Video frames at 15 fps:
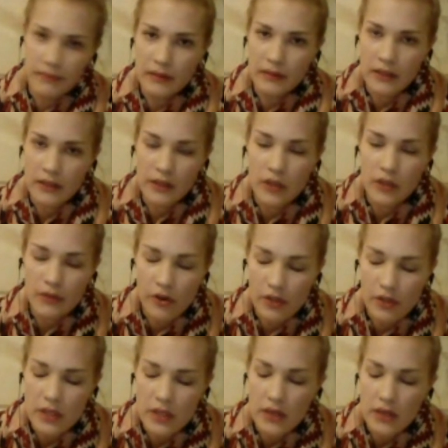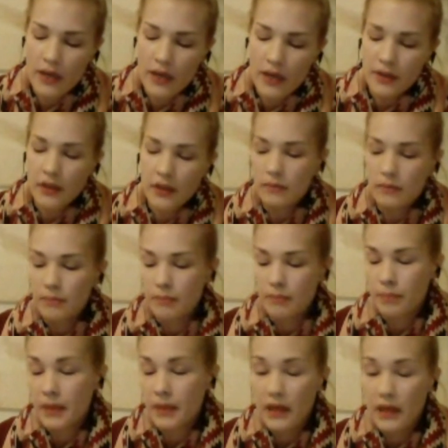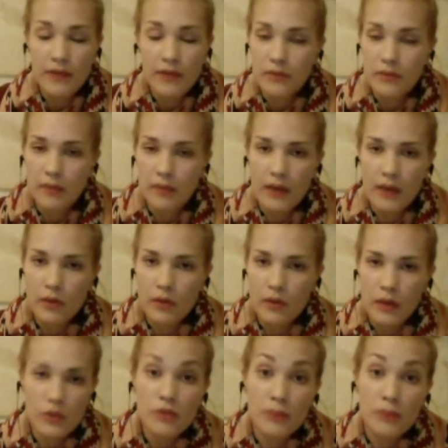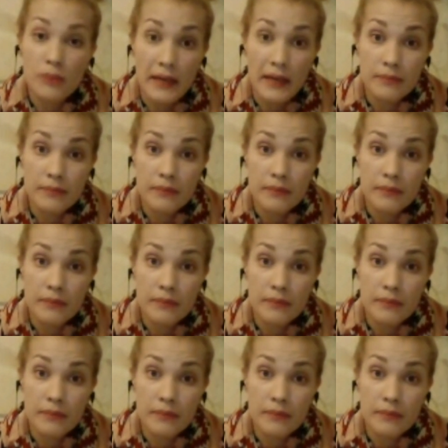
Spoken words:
in the university or anything. But I wasn't bad.